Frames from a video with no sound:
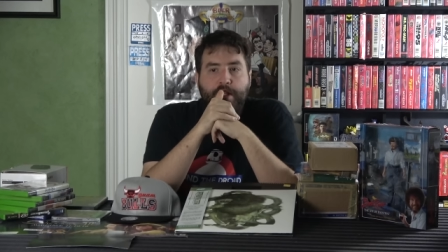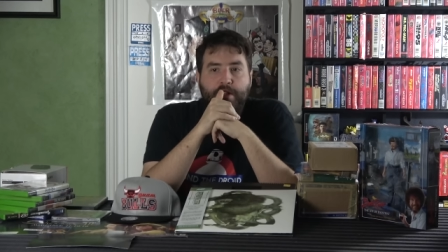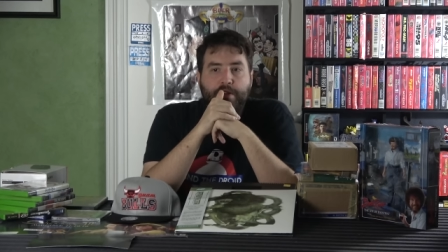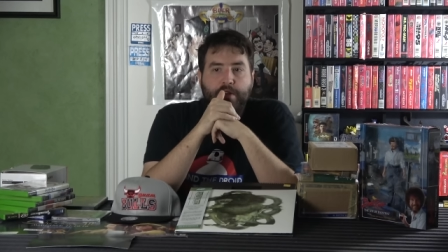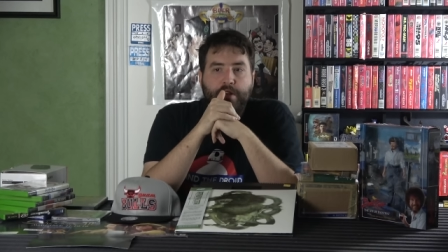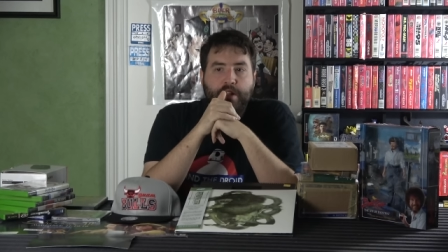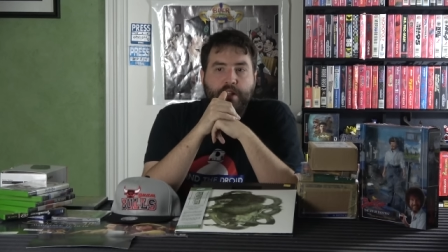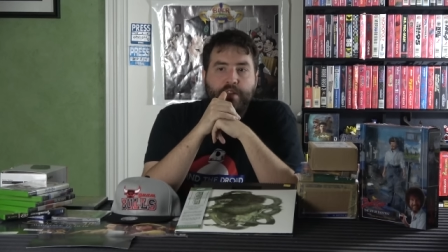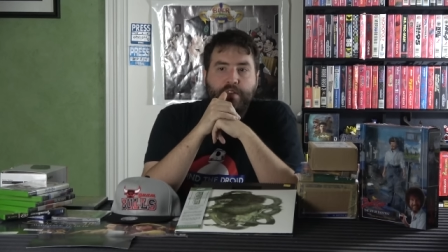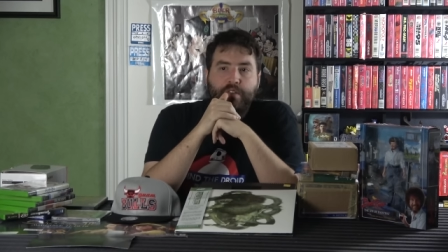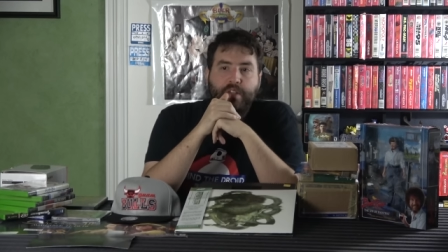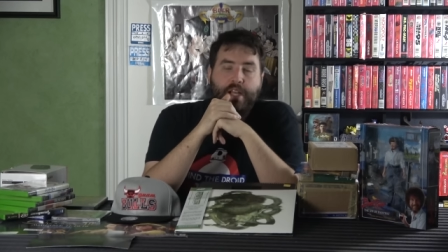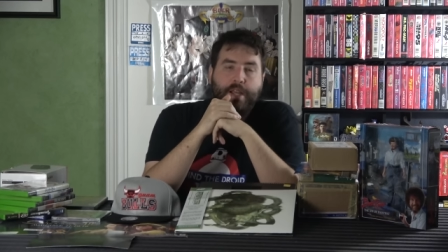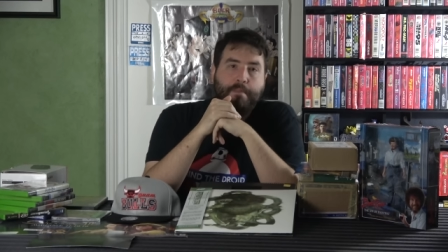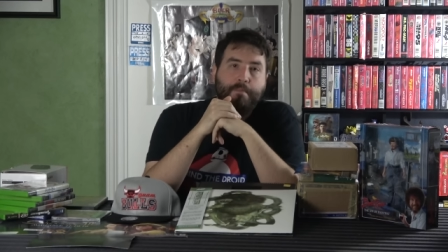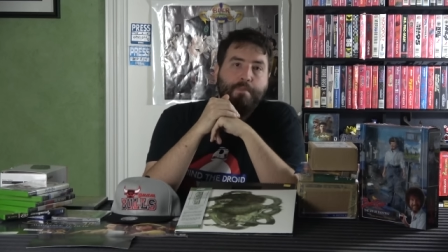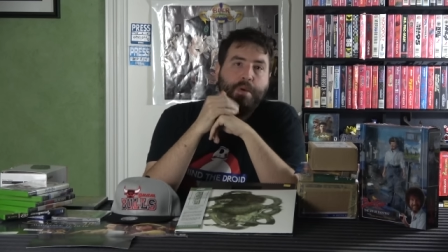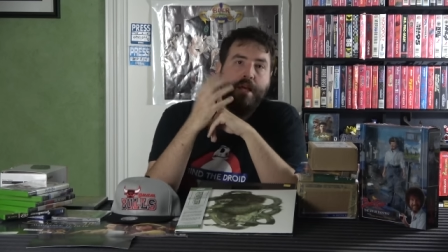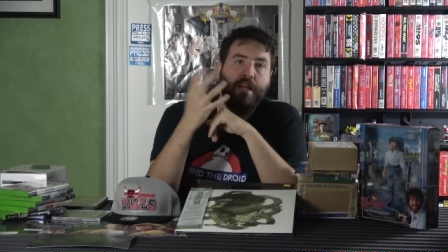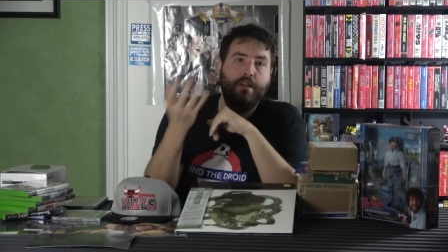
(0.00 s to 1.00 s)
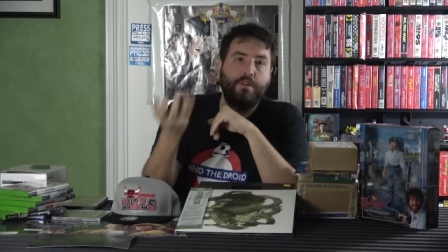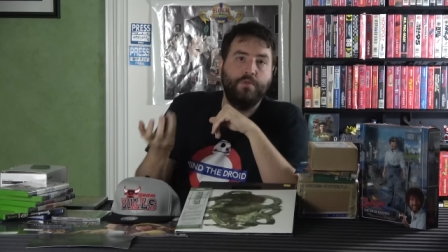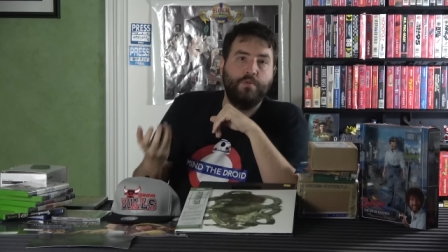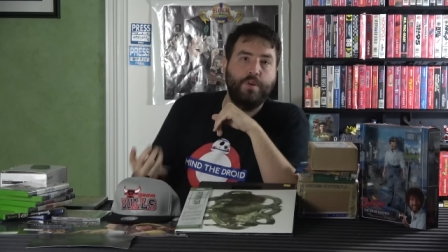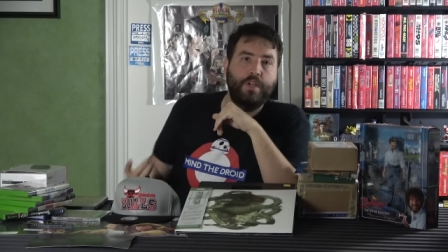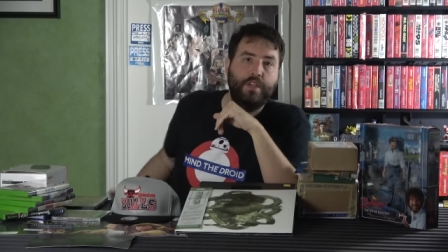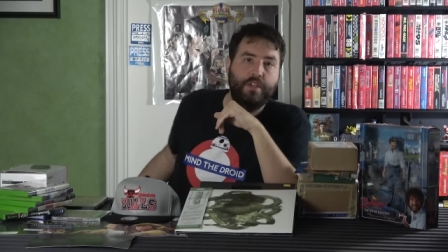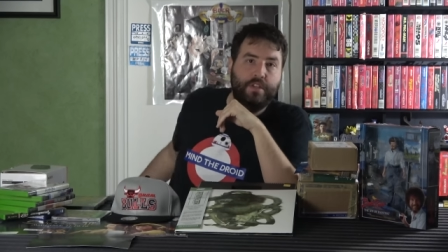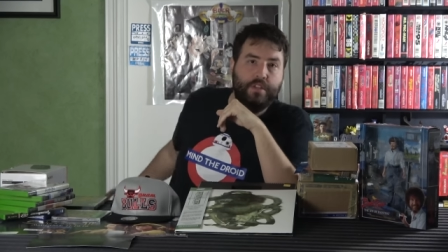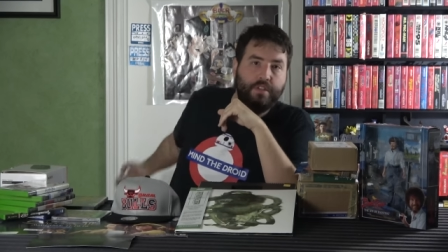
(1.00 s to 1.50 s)
doing this like
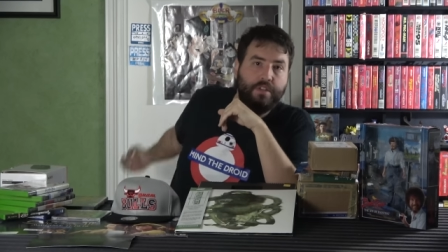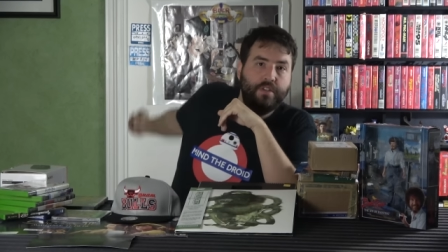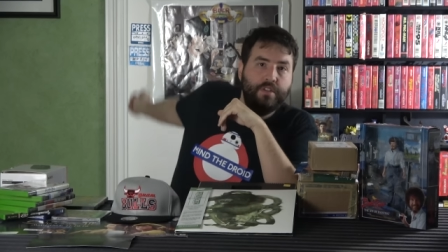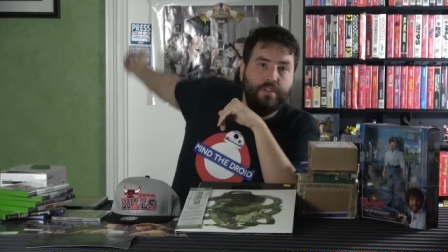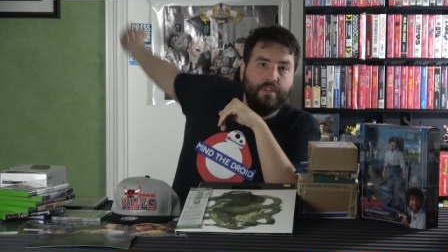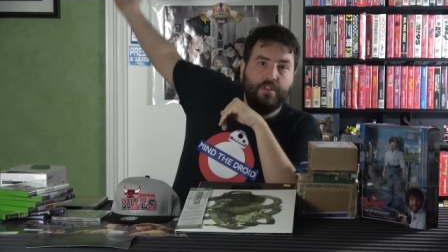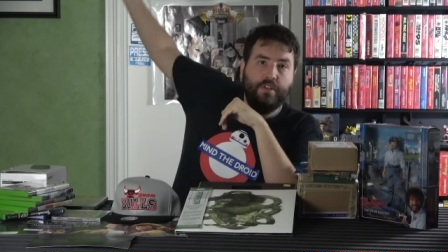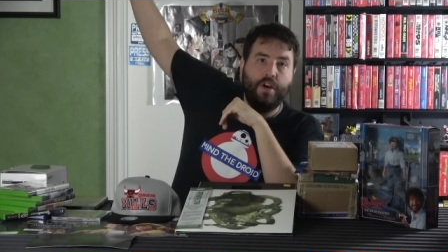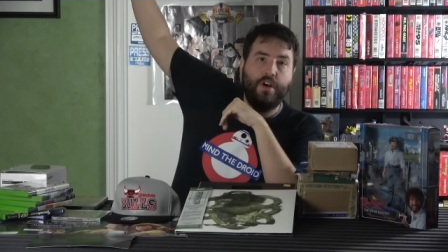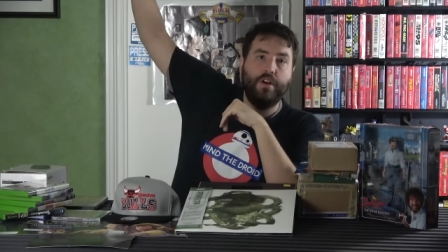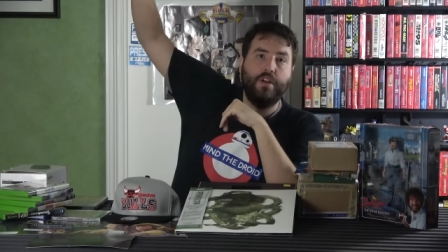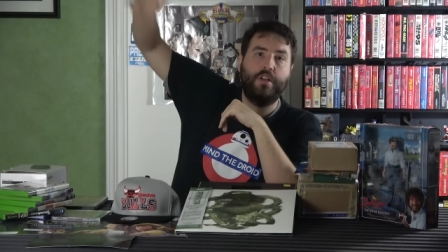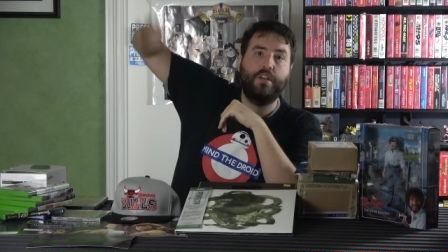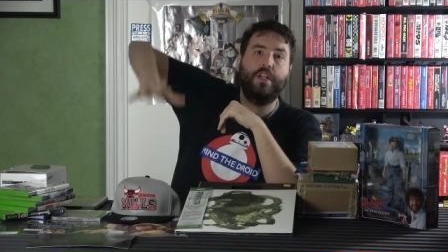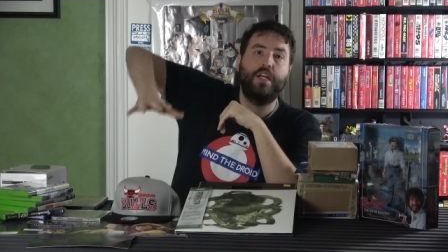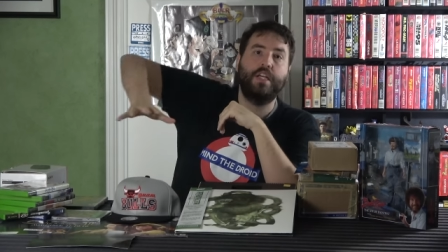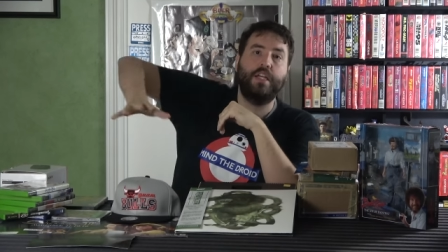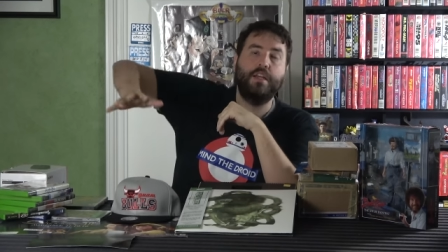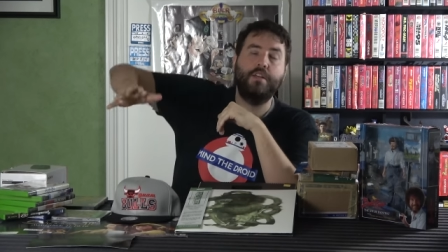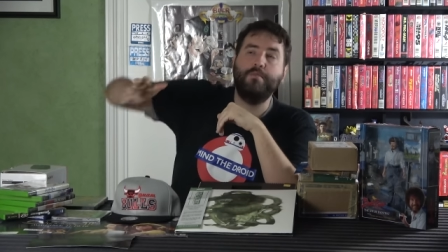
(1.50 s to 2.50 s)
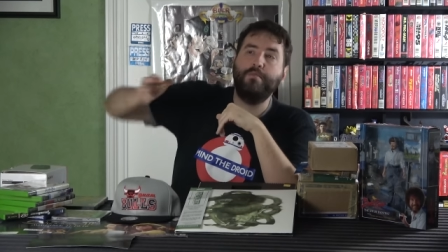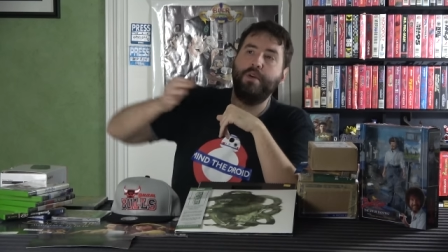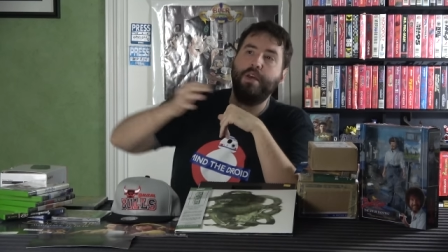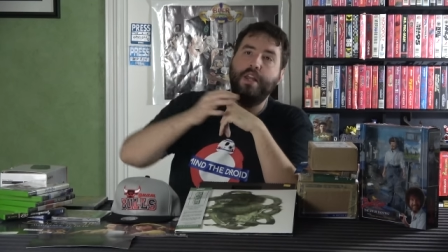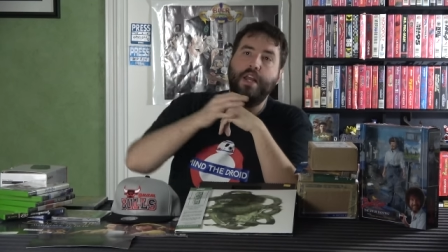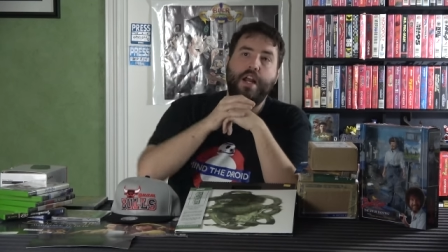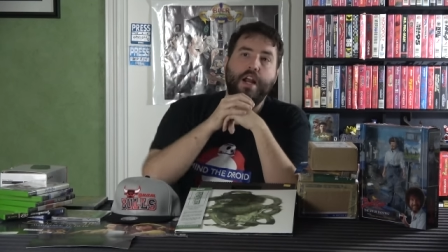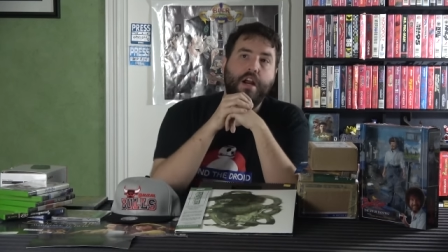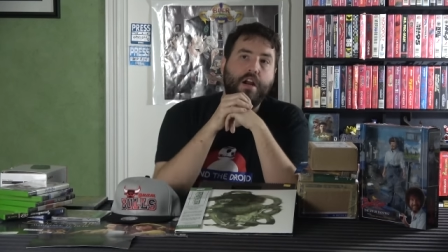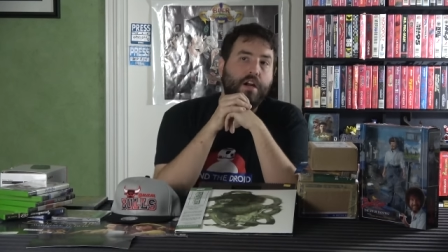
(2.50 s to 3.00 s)
pinwheel dunk like in
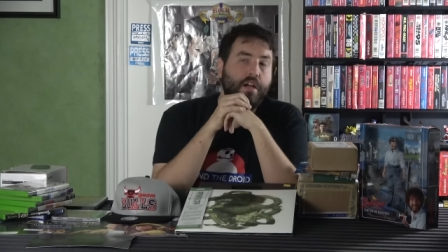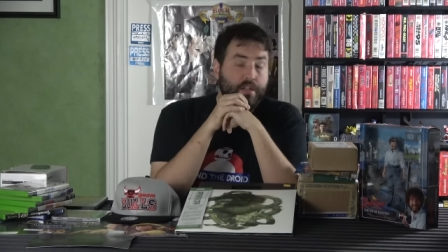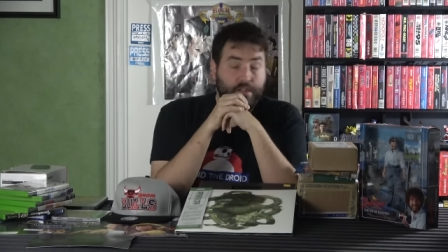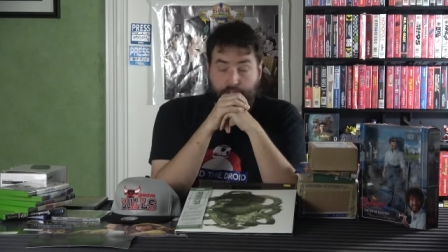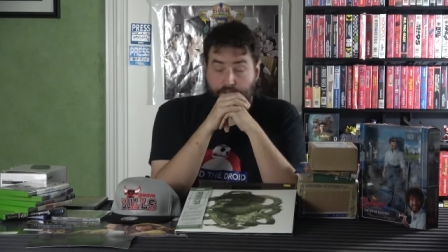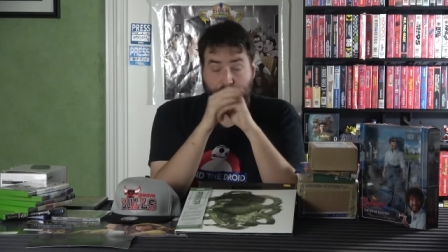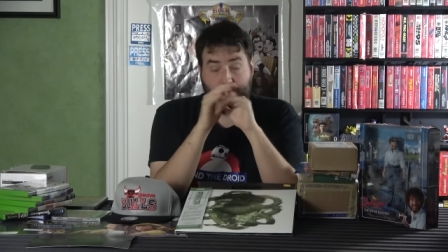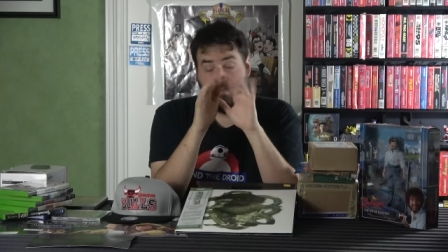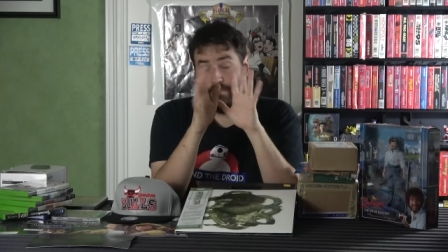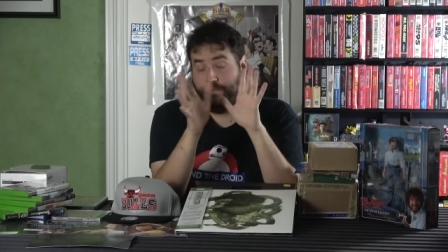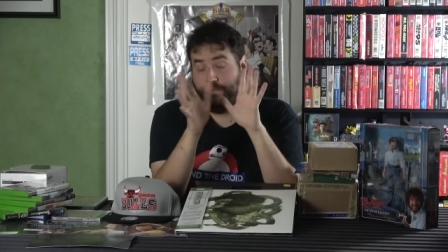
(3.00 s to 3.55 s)
midair and just